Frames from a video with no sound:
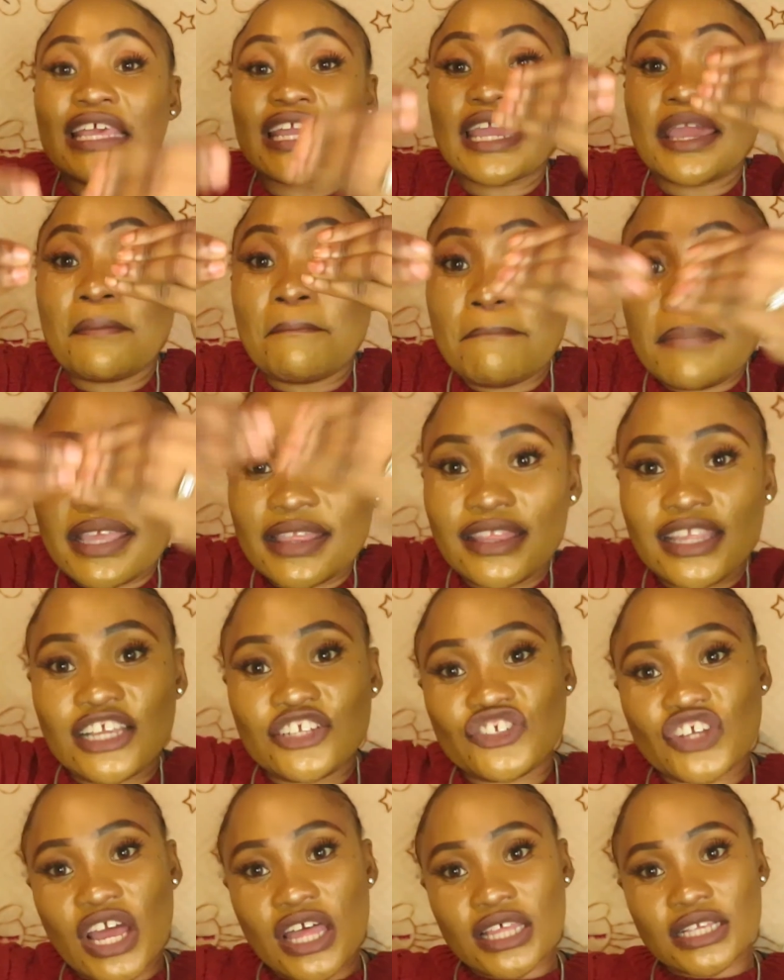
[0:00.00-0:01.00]
They can meet
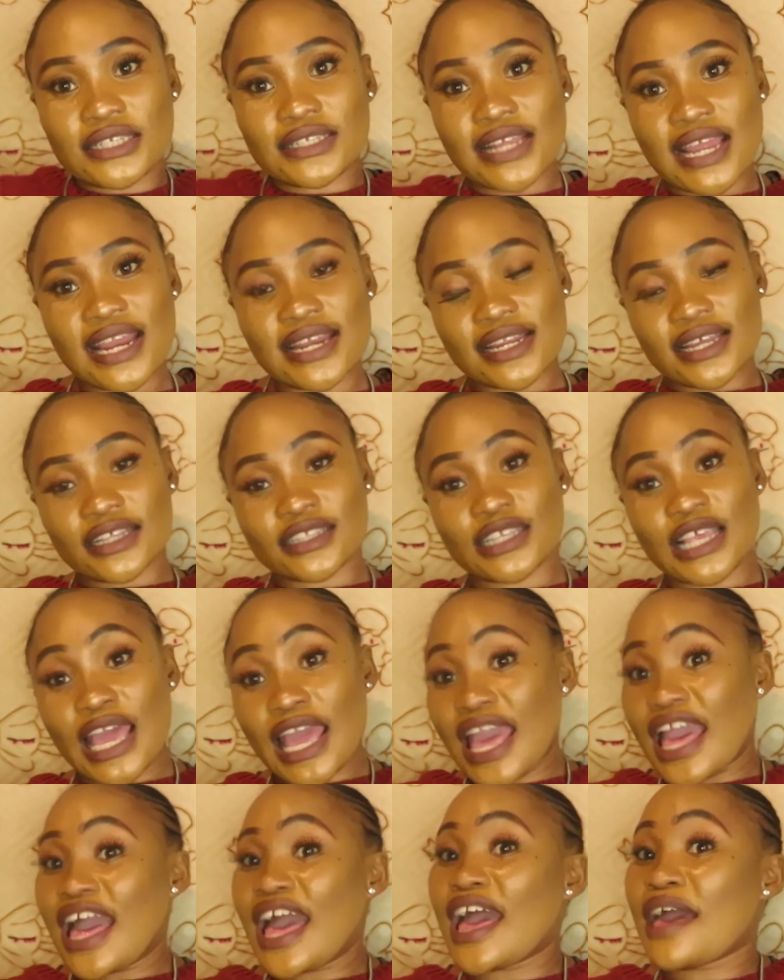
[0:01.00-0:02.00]
each other's standards.
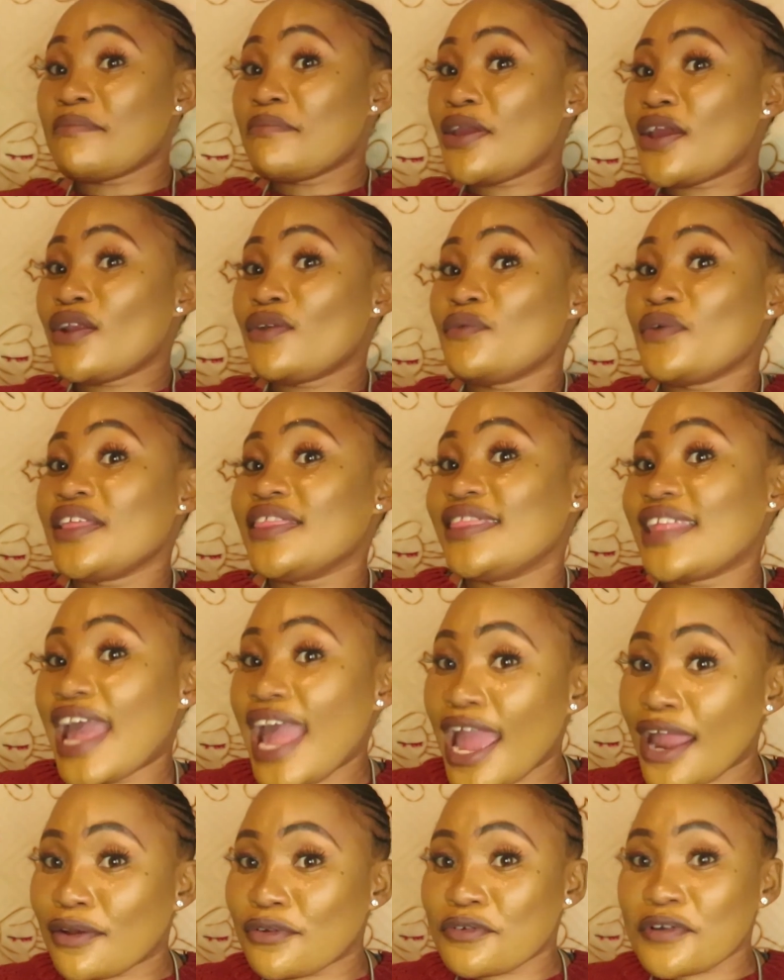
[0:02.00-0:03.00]
I mean, with
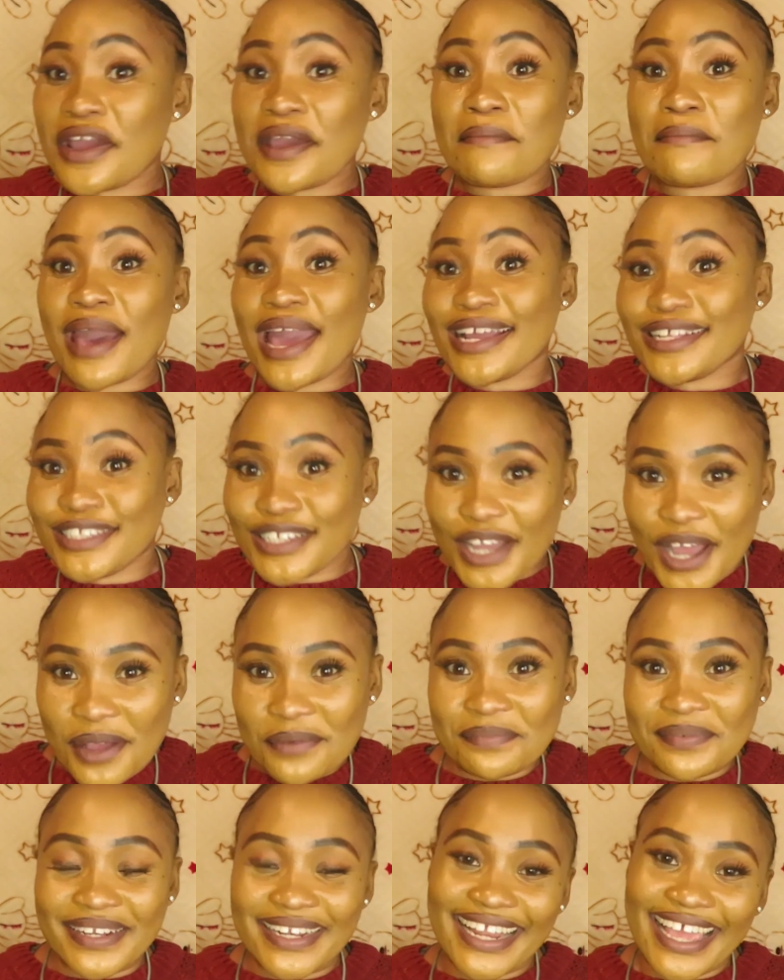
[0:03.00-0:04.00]
that, who am I to
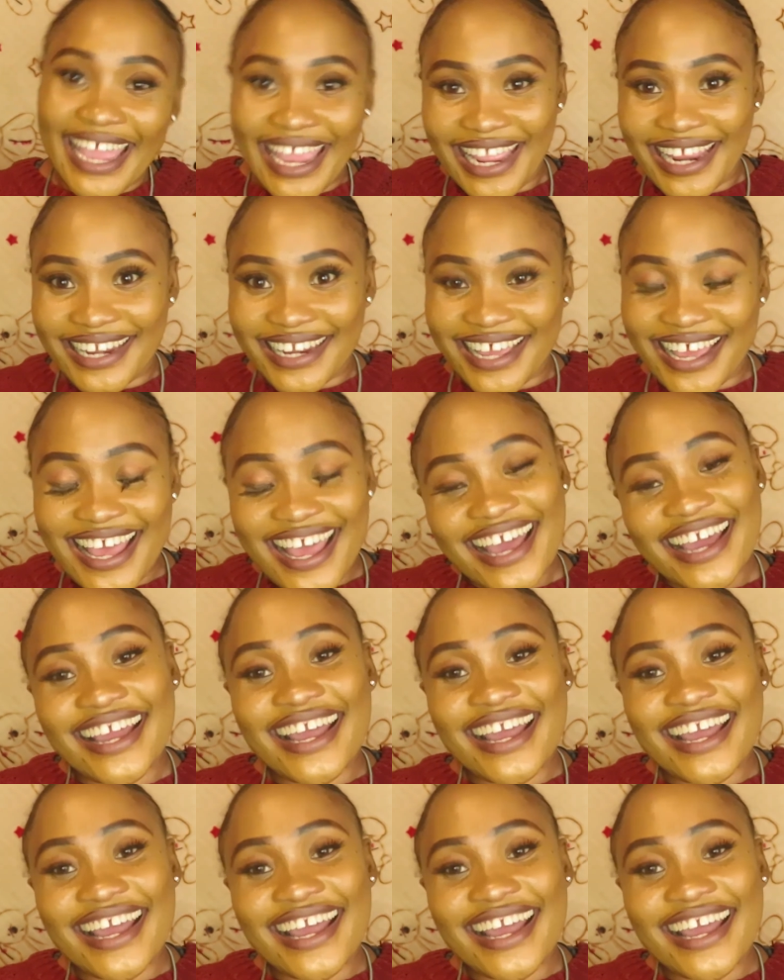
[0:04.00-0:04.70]
complain?